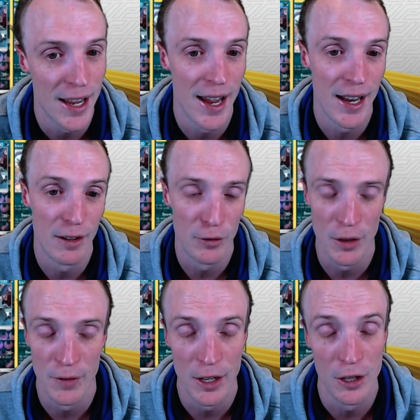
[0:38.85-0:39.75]
and I've got
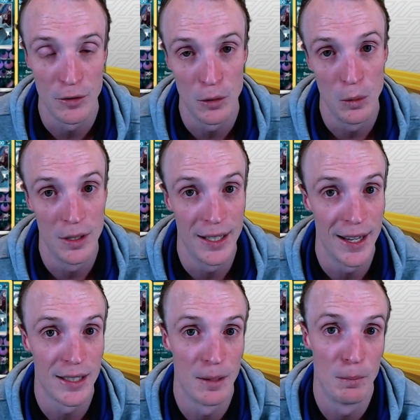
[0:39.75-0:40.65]
the videos recorded to
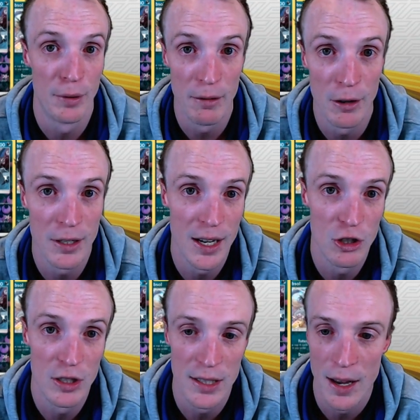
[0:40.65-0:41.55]
get some
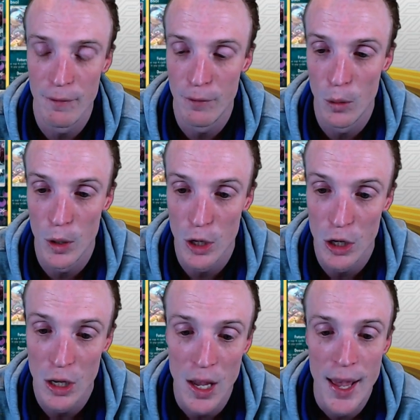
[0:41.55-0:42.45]
pre-rotation stuff for you.